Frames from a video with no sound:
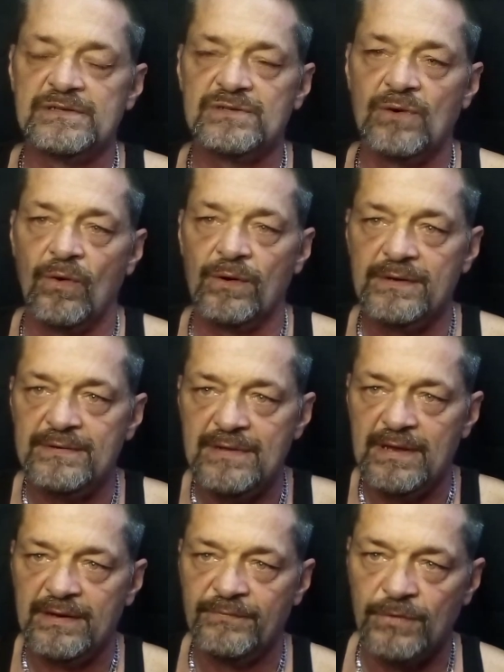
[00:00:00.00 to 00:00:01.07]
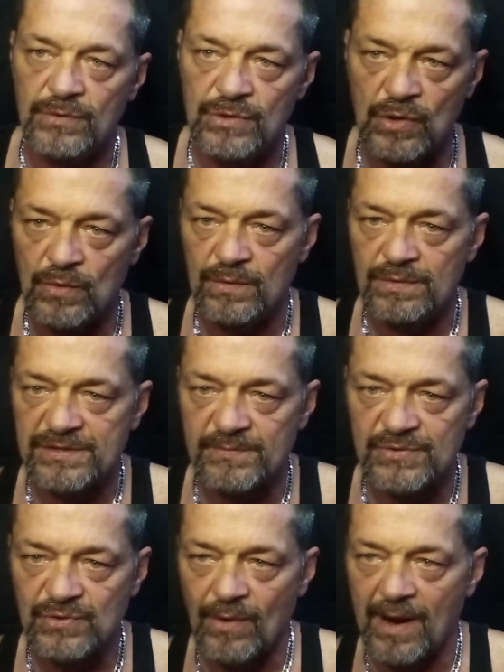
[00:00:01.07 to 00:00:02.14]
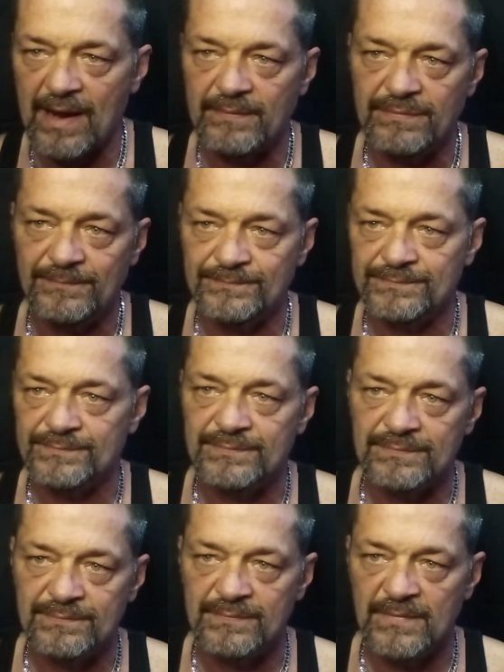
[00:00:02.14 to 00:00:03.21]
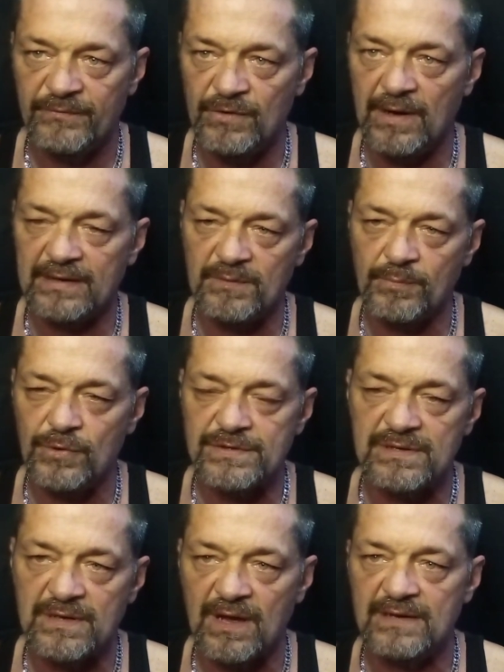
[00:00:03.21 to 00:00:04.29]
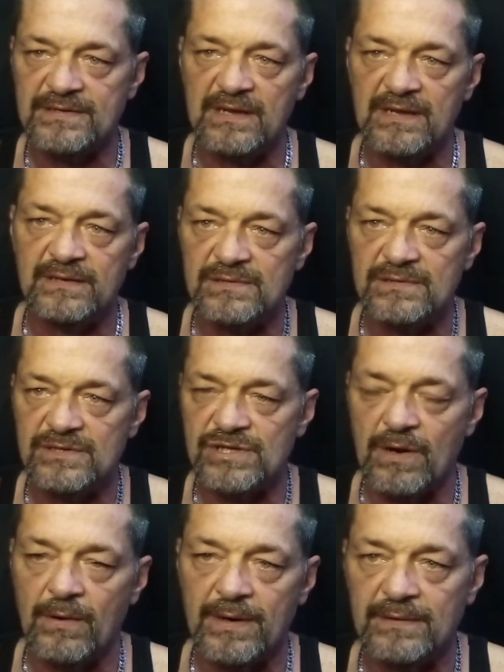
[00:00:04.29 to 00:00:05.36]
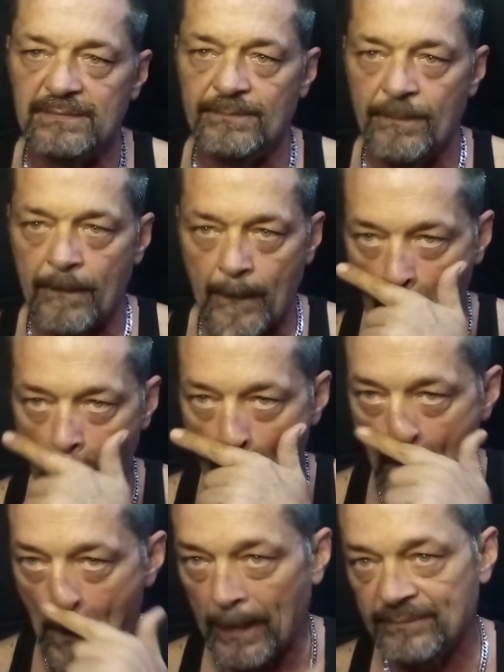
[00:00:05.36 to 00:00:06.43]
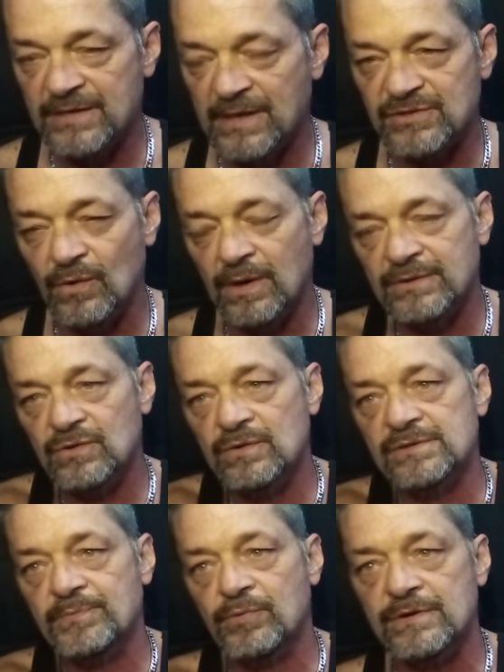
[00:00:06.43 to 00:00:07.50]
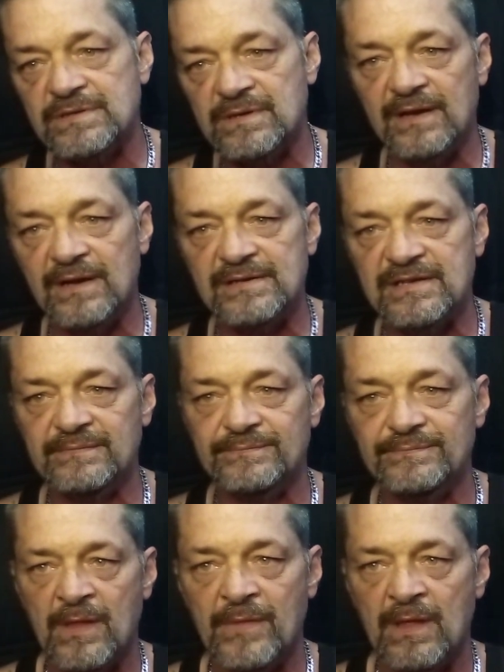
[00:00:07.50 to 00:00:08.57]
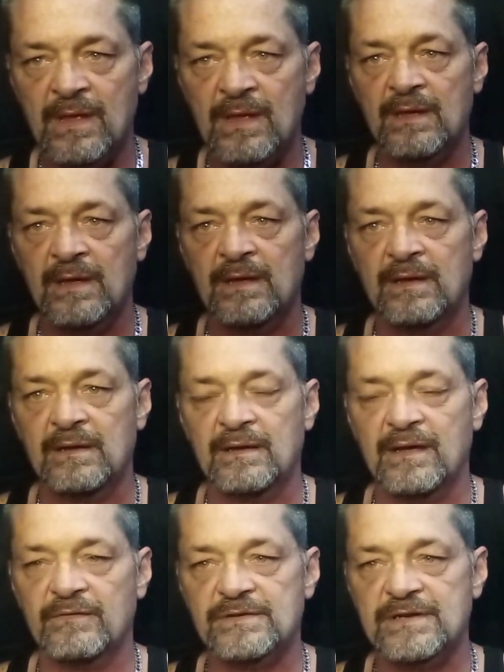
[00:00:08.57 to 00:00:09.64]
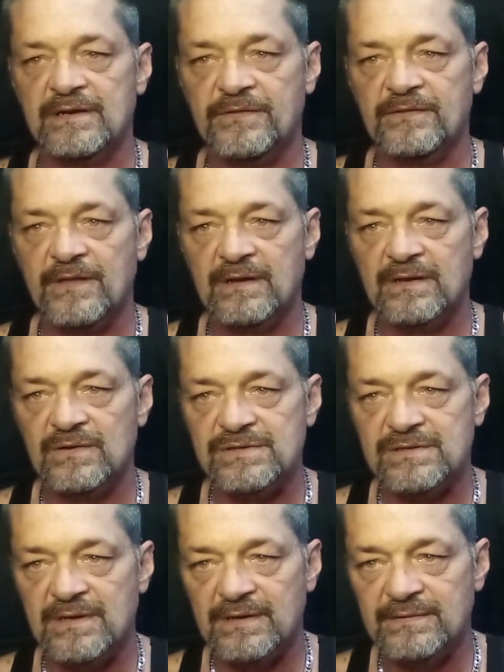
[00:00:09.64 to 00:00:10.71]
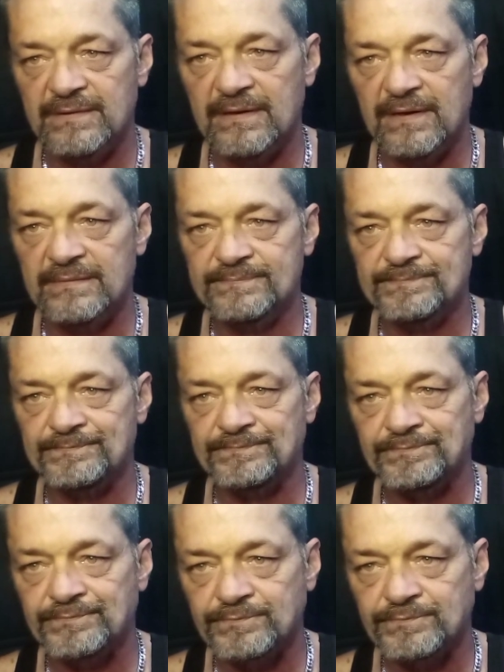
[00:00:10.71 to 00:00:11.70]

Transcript: get started, if you're new, subscribe. If you like the prison content, share it. That's all I do is prison content. Haven't done anything else yet. Um,